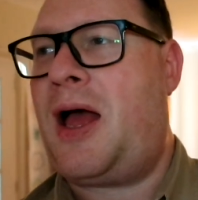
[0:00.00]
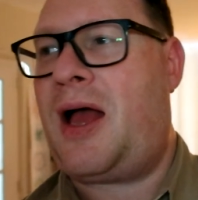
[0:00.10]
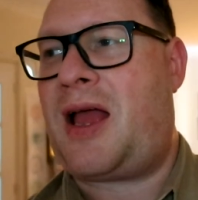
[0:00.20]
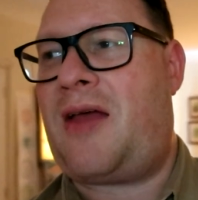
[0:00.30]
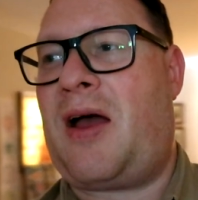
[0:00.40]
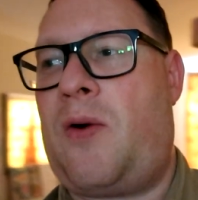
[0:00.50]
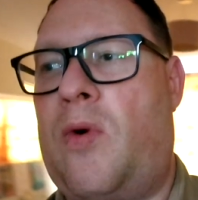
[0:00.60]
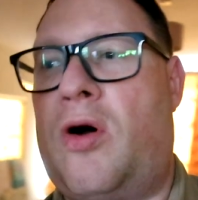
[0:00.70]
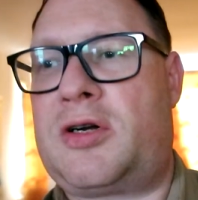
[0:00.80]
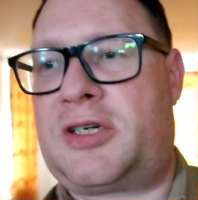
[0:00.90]
and get that
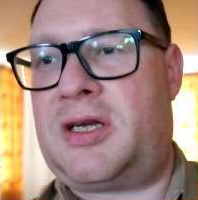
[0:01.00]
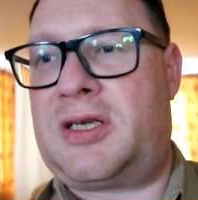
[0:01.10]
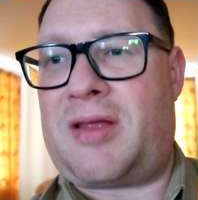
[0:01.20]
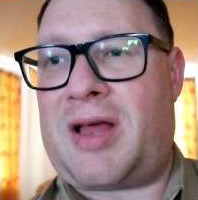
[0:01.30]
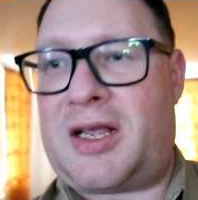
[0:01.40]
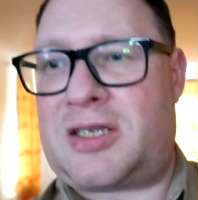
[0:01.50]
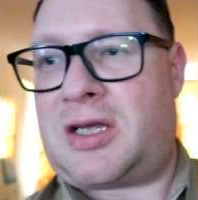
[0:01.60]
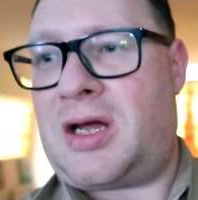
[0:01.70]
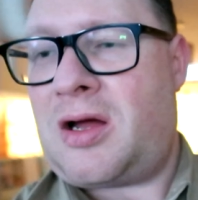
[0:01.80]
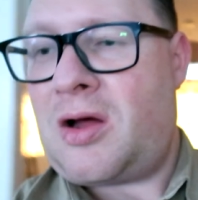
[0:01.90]
watched, that's
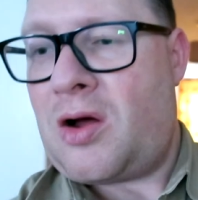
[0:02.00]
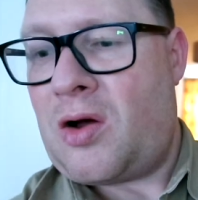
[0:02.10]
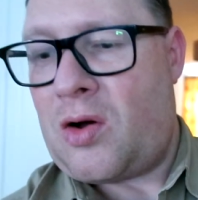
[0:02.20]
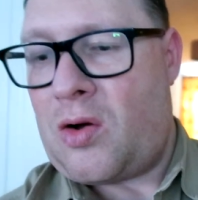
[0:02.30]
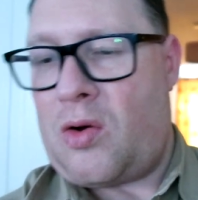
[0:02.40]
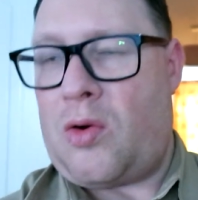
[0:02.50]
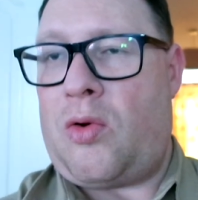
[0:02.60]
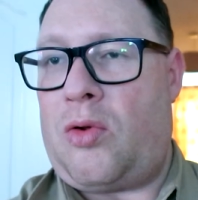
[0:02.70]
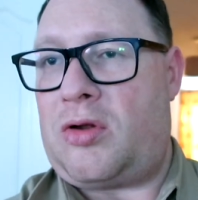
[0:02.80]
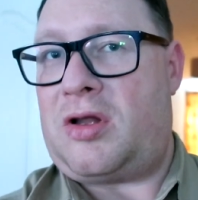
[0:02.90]

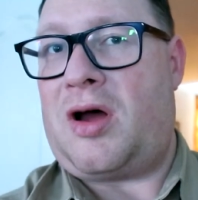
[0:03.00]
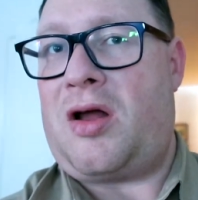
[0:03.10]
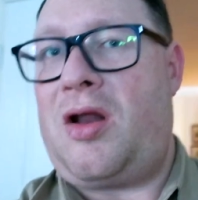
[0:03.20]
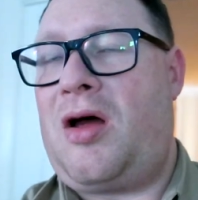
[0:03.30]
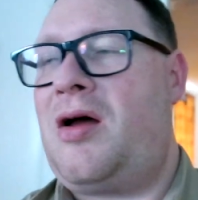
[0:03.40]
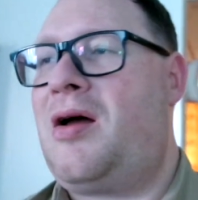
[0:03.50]
all done.